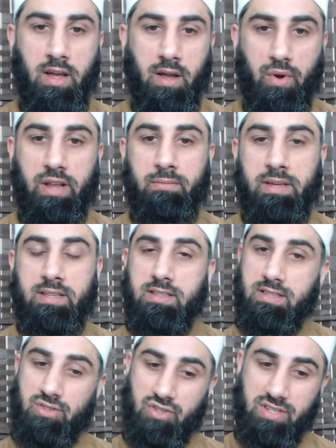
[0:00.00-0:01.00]
What it means
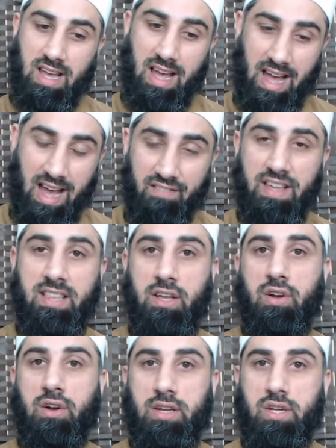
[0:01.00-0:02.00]
is just having the
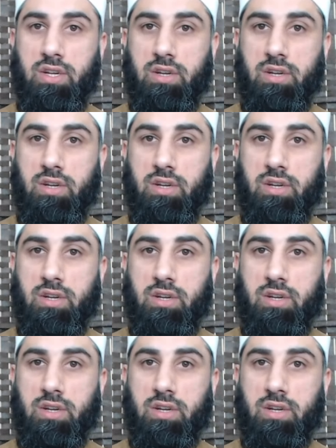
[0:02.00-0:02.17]
condition